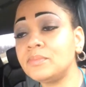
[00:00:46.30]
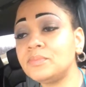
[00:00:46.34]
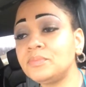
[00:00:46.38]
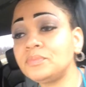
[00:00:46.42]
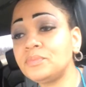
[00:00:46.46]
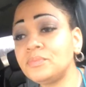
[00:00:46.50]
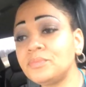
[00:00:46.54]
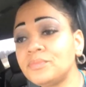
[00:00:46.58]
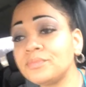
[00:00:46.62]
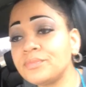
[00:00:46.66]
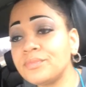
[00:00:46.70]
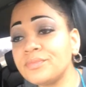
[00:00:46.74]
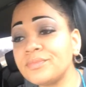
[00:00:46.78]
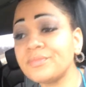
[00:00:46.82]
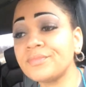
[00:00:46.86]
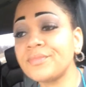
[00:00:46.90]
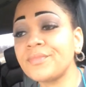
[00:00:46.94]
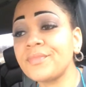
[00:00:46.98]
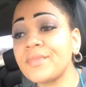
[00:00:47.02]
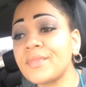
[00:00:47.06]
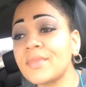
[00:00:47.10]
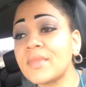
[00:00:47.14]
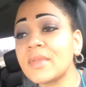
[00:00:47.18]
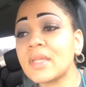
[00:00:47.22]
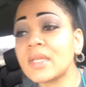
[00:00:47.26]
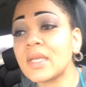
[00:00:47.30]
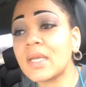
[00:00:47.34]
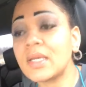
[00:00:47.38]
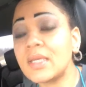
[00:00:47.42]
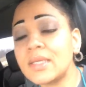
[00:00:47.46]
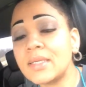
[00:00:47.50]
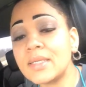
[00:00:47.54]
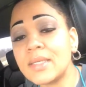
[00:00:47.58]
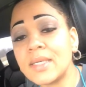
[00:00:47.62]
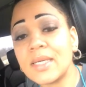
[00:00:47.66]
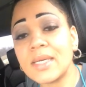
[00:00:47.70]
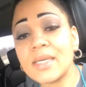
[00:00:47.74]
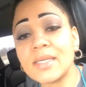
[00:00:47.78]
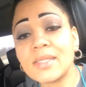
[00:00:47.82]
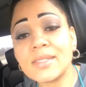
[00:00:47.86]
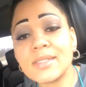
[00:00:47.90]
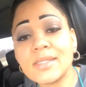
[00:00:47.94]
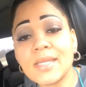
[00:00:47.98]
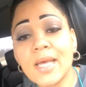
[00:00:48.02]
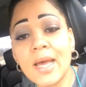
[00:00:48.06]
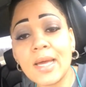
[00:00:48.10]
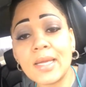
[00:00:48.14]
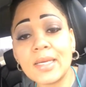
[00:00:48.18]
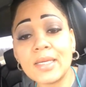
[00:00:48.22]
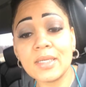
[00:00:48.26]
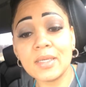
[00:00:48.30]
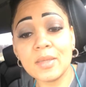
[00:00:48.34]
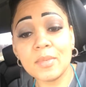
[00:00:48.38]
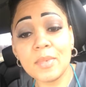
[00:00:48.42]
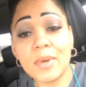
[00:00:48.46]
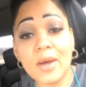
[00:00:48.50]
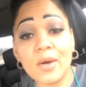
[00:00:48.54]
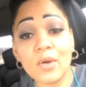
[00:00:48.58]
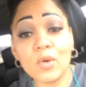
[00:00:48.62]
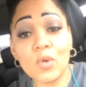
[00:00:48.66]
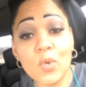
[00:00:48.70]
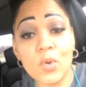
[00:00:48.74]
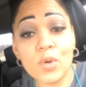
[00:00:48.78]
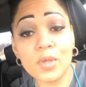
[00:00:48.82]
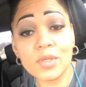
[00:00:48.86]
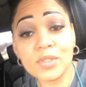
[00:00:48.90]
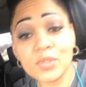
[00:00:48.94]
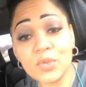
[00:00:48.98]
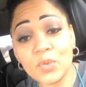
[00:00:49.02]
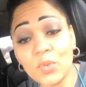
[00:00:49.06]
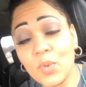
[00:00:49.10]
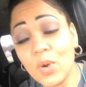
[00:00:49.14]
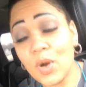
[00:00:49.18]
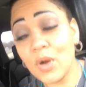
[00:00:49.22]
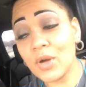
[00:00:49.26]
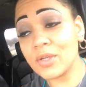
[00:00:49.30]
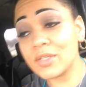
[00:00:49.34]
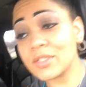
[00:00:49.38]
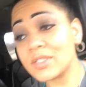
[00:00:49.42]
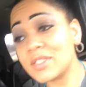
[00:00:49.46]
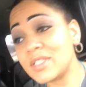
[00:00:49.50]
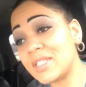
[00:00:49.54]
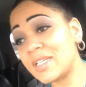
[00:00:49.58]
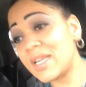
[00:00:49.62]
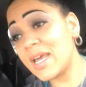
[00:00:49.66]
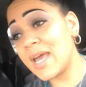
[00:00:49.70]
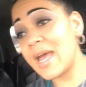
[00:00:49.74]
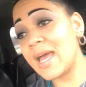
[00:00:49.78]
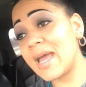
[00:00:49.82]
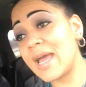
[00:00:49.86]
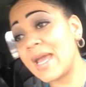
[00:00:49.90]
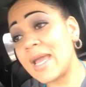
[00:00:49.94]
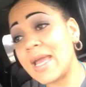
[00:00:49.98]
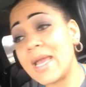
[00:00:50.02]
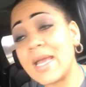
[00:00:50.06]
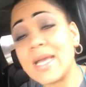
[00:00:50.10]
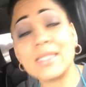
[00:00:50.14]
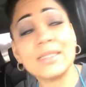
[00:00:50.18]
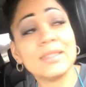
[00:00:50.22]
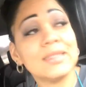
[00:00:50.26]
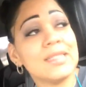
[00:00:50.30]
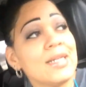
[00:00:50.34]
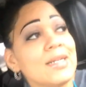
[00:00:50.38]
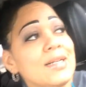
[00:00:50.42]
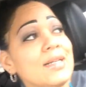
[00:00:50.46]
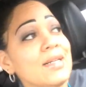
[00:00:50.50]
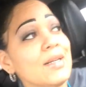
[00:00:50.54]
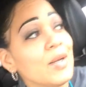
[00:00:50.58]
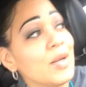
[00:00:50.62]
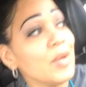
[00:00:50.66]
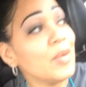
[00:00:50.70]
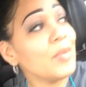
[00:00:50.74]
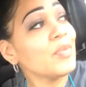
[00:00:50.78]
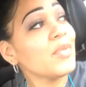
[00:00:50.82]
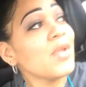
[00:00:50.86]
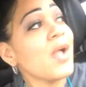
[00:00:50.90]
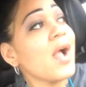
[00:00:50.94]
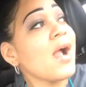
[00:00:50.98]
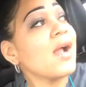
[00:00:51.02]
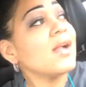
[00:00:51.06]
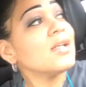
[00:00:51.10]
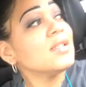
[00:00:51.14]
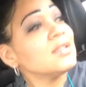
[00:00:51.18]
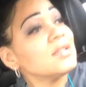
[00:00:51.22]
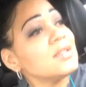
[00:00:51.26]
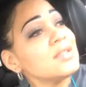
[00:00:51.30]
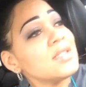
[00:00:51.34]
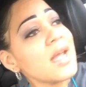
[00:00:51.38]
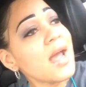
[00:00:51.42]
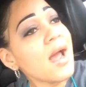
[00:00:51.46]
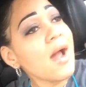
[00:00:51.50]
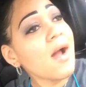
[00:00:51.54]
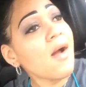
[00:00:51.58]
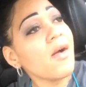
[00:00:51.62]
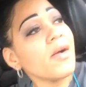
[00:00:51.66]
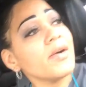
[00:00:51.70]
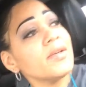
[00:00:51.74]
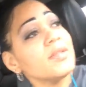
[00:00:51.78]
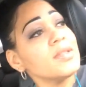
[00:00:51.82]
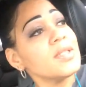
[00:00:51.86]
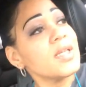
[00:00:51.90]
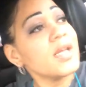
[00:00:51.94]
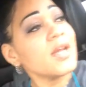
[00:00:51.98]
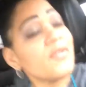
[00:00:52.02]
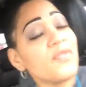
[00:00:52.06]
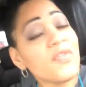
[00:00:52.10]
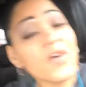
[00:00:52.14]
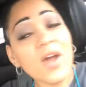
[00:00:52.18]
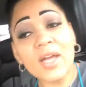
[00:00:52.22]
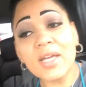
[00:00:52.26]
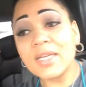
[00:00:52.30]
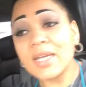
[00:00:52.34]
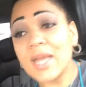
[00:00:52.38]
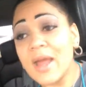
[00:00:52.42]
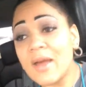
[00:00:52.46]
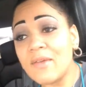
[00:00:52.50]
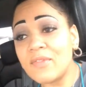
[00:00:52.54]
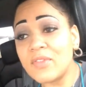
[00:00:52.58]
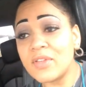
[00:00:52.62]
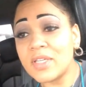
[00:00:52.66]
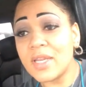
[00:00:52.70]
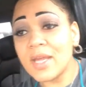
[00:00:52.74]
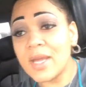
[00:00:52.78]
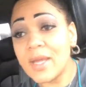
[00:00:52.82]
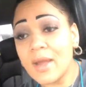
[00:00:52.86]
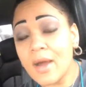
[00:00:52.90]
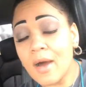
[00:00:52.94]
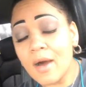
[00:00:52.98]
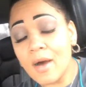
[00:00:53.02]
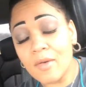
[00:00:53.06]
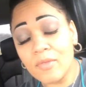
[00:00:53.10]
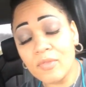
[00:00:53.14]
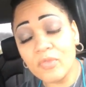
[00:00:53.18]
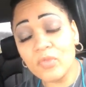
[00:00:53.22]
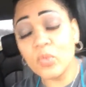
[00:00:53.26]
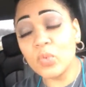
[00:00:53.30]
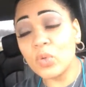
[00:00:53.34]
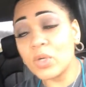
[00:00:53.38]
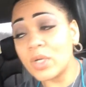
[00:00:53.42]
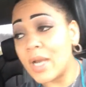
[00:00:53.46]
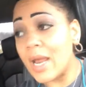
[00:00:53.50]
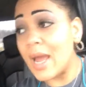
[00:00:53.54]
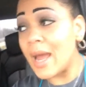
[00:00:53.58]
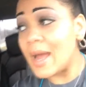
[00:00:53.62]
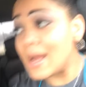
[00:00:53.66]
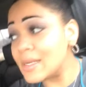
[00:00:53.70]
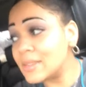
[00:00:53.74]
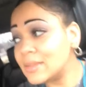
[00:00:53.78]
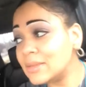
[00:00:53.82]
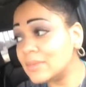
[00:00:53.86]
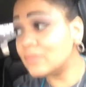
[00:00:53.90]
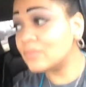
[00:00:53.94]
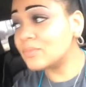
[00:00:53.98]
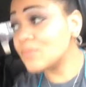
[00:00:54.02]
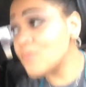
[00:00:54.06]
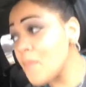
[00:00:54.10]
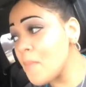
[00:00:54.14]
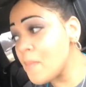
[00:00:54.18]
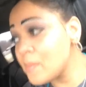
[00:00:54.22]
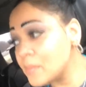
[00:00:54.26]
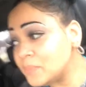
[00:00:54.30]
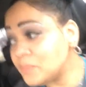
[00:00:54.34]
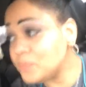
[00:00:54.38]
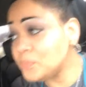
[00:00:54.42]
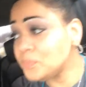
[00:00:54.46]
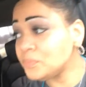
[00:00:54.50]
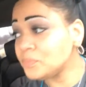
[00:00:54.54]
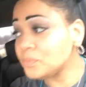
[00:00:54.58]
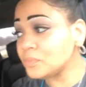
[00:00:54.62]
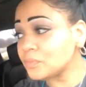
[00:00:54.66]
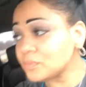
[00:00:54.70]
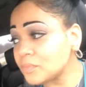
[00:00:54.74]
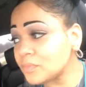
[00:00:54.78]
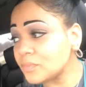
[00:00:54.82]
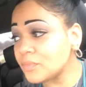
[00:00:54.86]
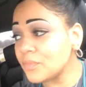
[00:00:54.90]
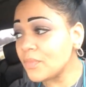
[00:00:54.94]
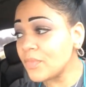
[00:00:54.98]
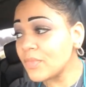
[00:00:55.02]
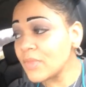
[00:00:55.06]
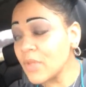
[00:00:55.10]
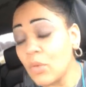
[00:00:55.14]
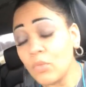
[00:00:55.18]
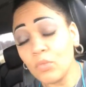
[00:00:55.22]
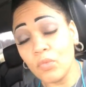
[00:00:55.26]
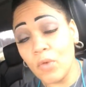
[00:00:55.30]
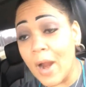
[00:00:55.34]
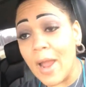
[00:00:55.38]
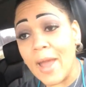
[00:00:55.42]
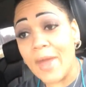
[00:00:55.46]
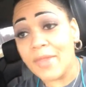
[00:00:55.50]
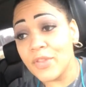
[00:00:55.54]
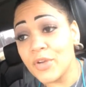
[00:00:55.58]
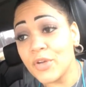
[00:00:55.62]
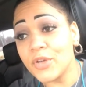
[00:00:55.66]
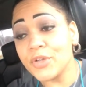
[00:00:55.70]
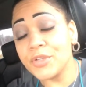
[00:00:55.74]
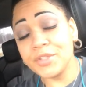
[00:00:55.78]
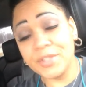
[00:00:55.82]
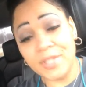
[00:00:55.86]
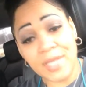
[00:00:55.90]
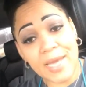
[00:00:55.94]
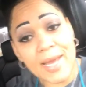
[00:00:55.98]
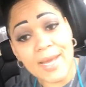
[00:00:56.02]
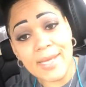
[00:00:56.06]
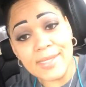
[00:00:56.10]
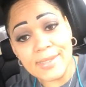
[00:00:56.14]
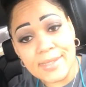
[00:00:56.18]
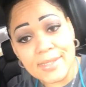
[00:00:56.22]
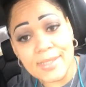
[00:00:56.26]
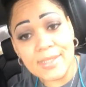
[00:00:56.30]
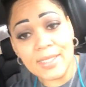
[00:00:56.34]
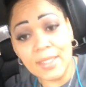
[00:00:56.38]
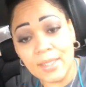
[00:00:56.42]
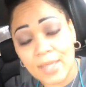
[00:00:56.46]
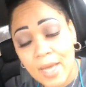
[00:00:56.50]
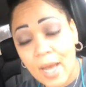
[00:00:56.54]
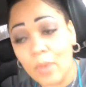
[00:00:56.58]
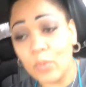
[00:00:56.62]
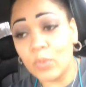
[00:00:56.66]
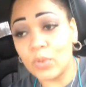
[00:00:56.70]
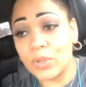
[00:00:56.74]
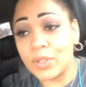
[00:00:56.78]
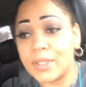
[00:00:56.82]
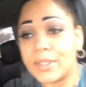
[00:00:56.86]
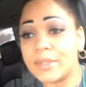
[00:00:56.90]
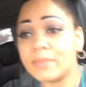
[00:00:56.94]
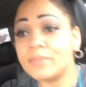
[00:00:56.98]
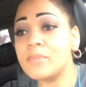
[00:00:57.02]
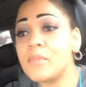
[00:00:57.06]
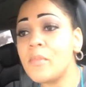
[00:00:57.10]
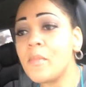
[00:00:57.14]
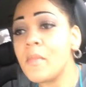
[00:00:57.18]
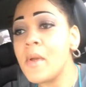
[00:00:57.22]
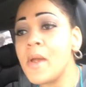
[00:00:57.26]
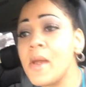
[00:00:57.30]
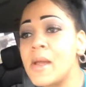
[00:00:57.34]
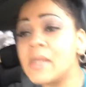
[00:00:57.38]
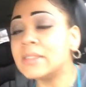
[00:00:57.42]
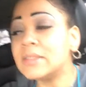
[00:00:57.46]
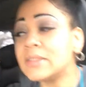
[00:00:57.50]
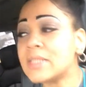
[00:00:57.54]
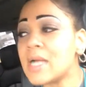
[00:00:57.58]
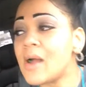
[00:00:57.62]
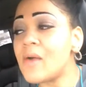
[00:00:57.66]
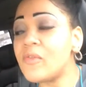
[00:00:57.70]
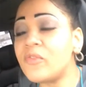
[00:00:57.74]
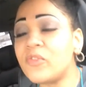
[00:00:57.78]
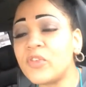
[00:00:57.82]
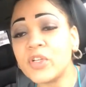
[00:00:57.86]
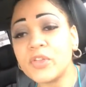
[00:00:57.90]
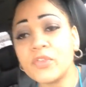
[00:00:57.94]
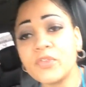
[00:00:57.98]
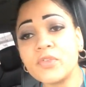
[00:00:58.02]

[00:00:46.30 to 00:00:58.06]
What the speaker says: excited about going to work today. Now, if I could have the day off, would I? Rather, yes, I would. For those of you that are